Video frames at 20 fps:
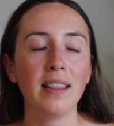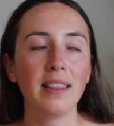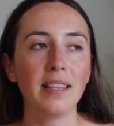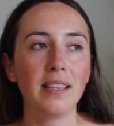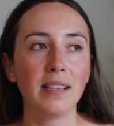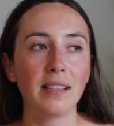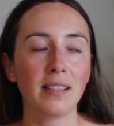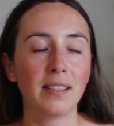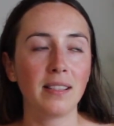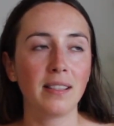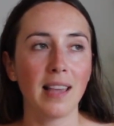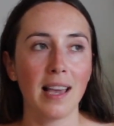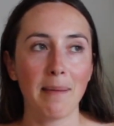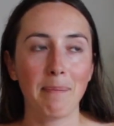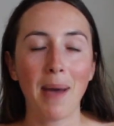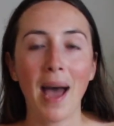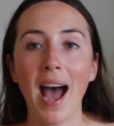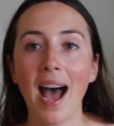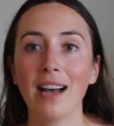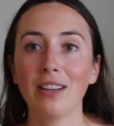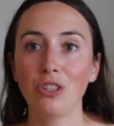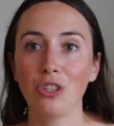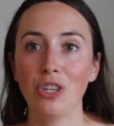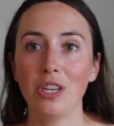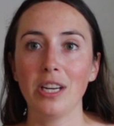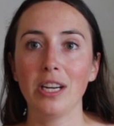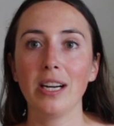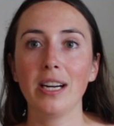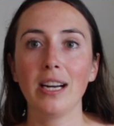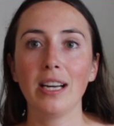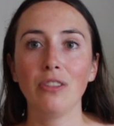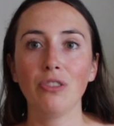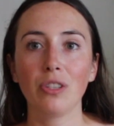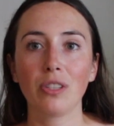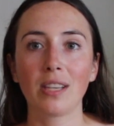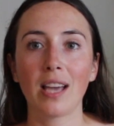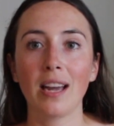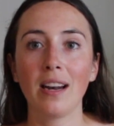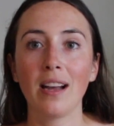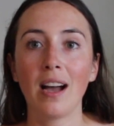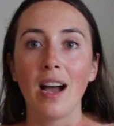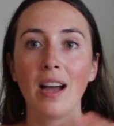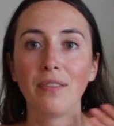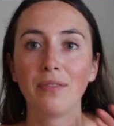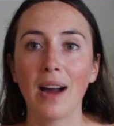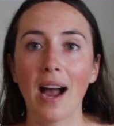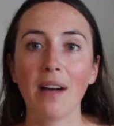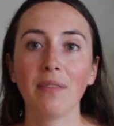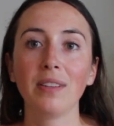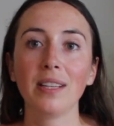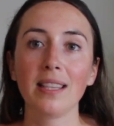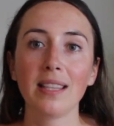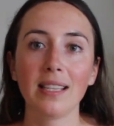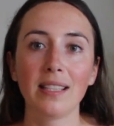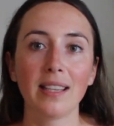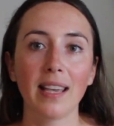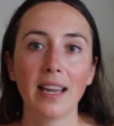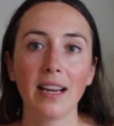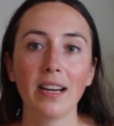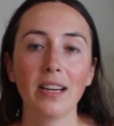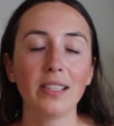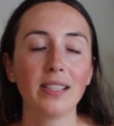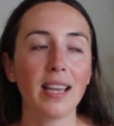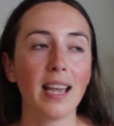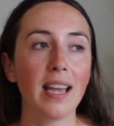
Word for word: this like past year and just kind of unraveling these layers,